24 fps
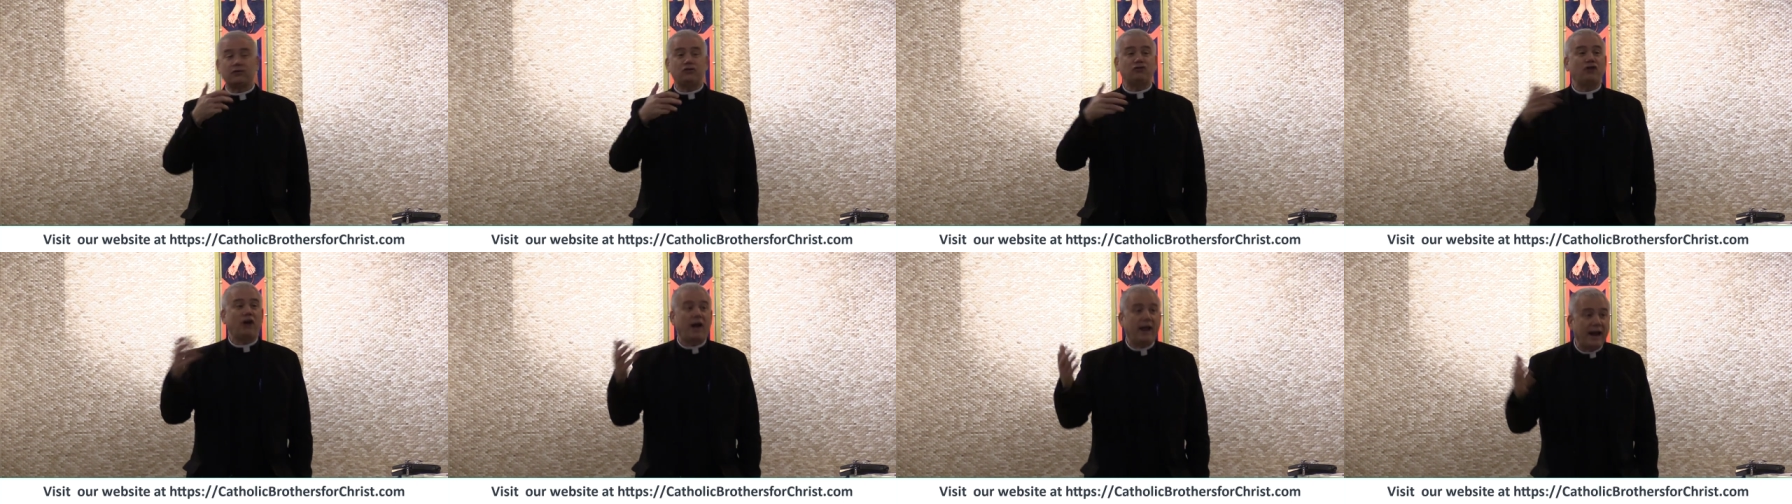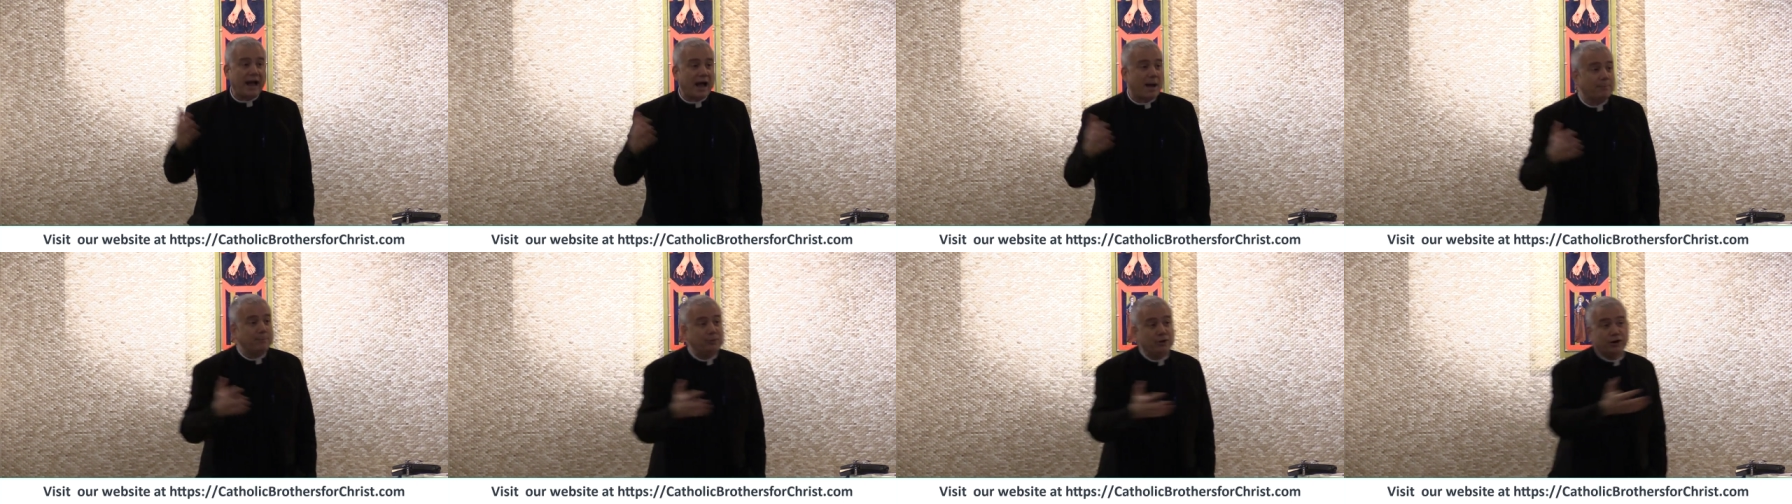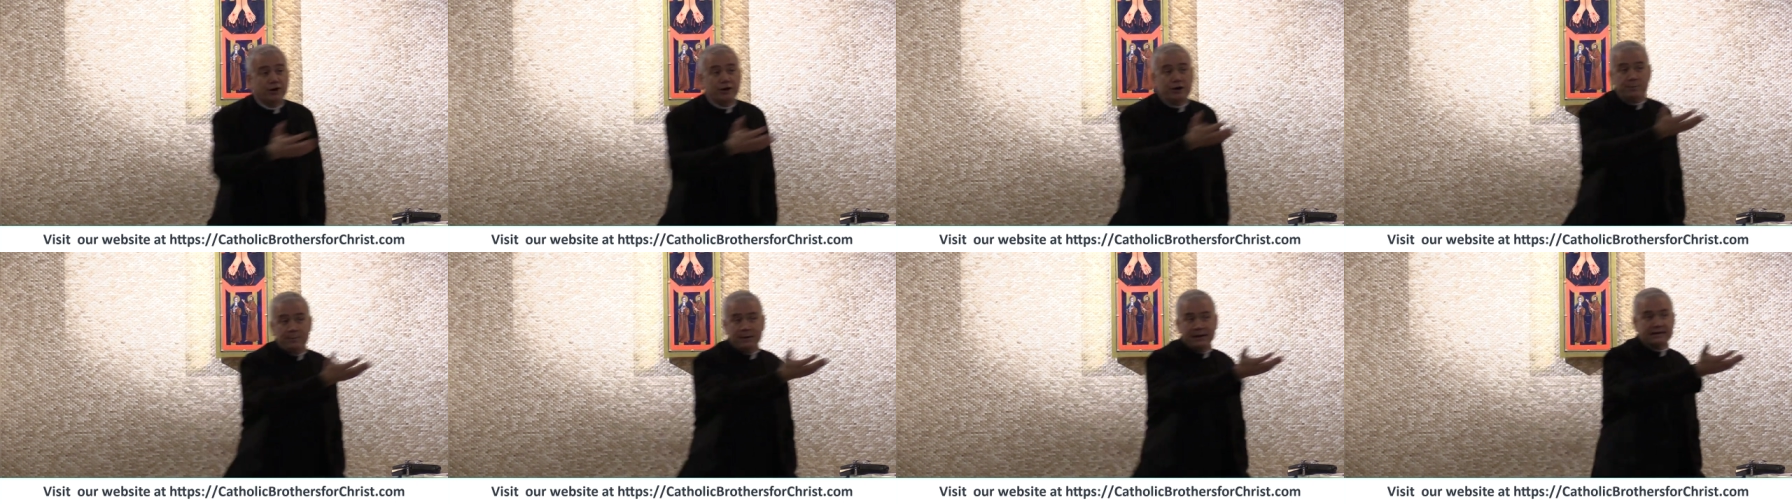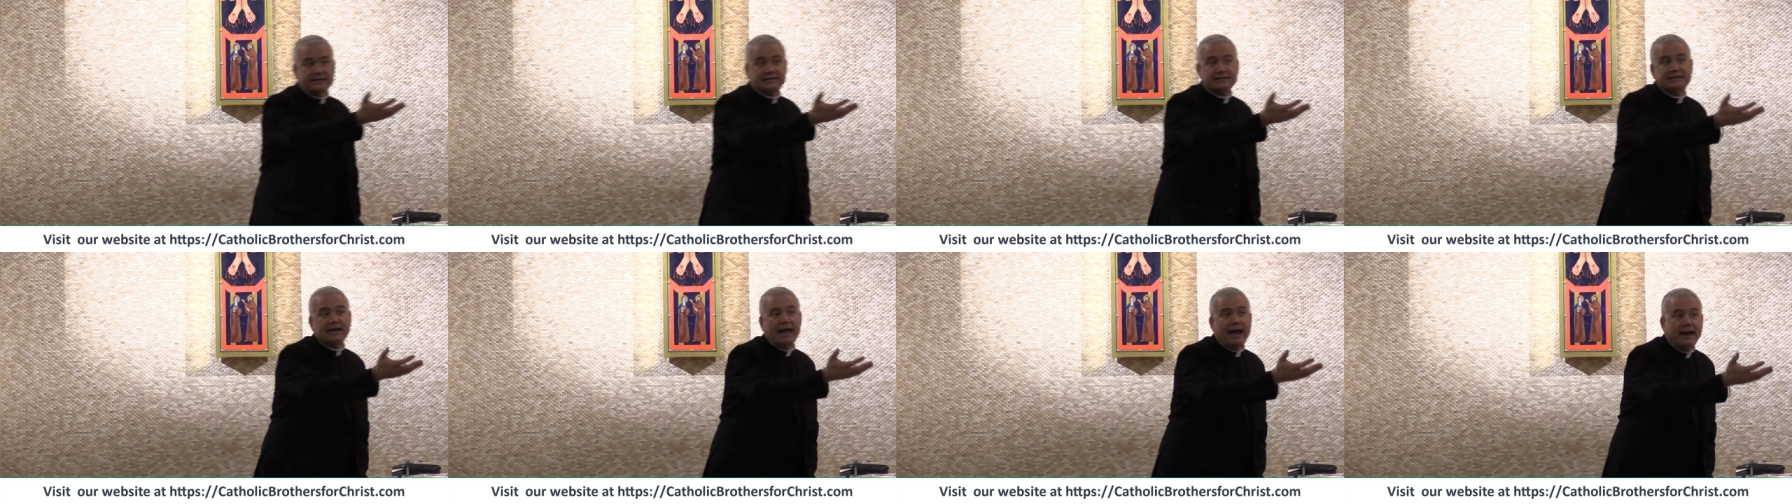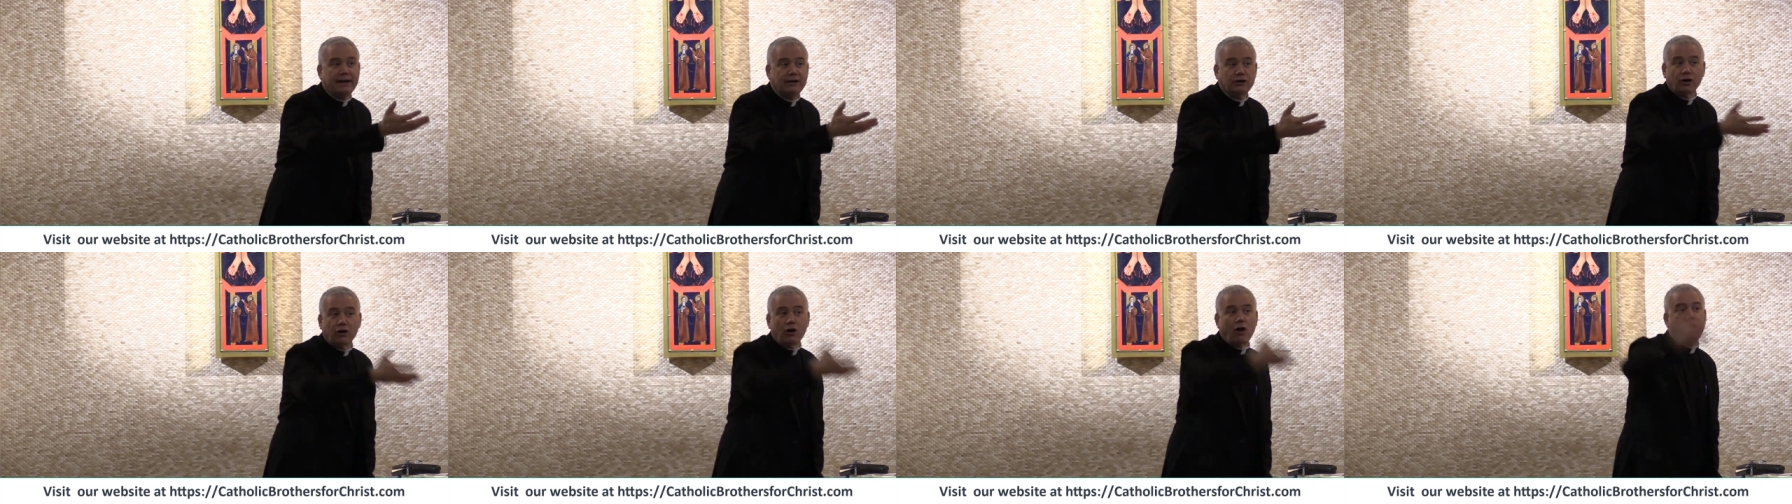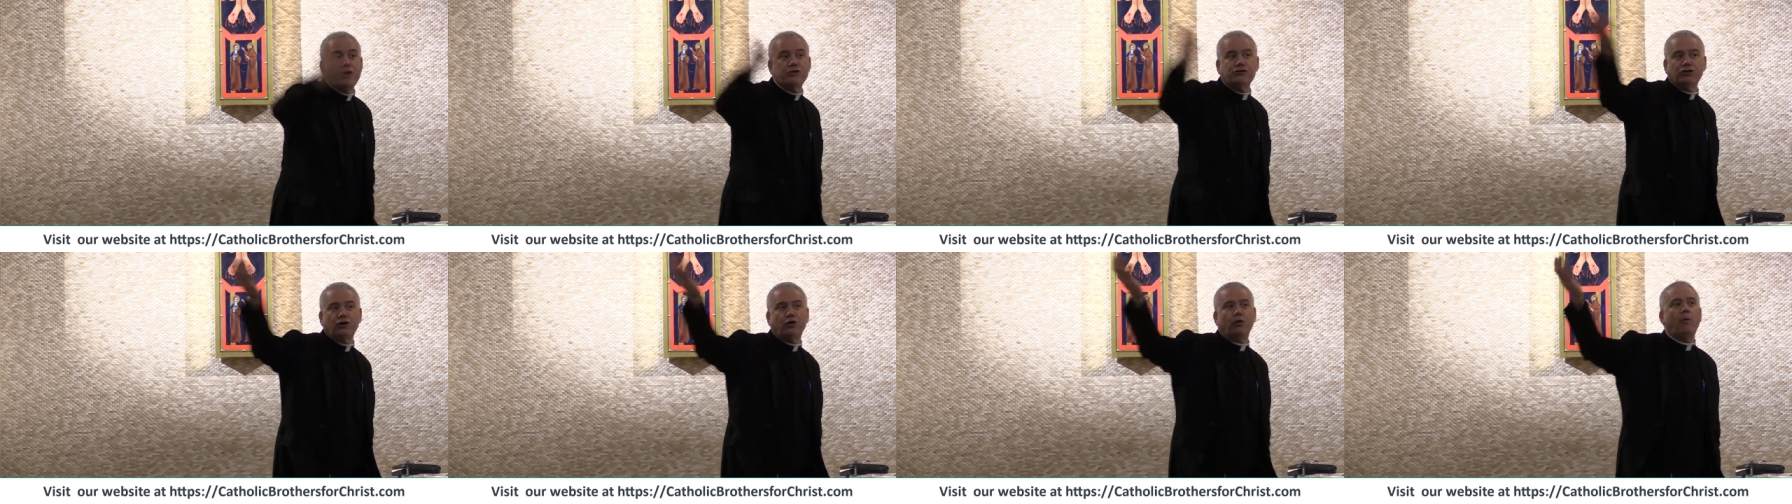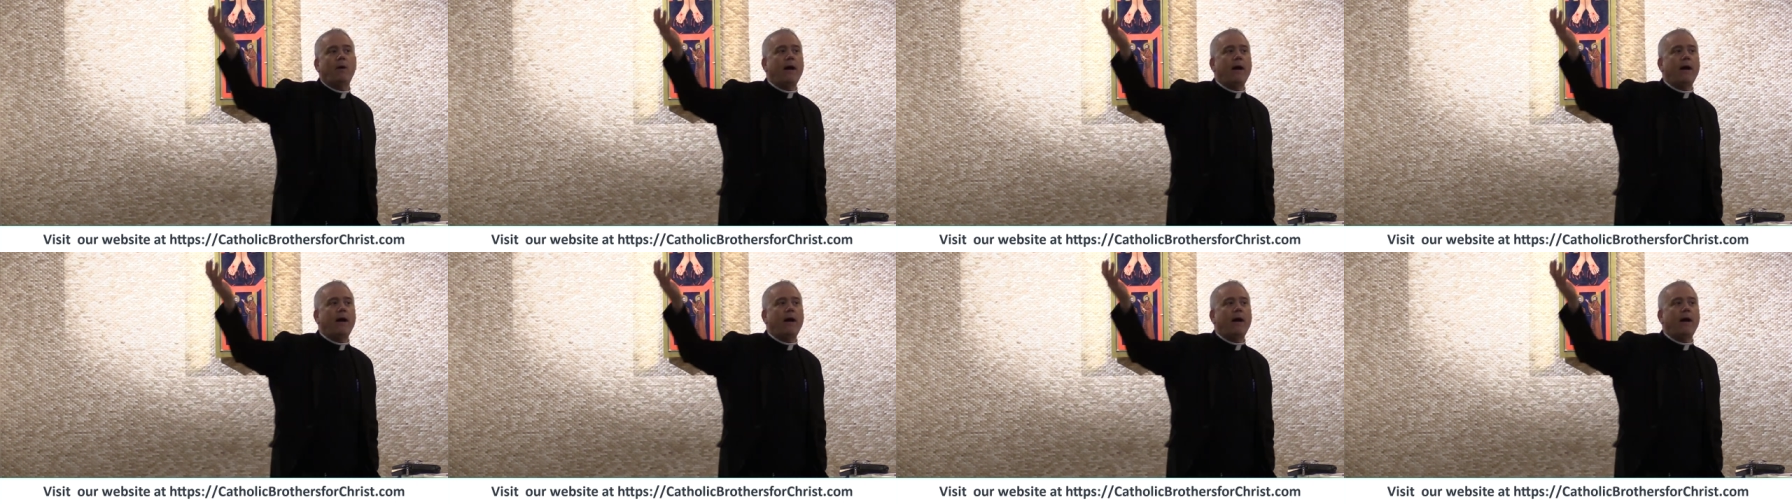Shut up. You're going to be a saint. You're on your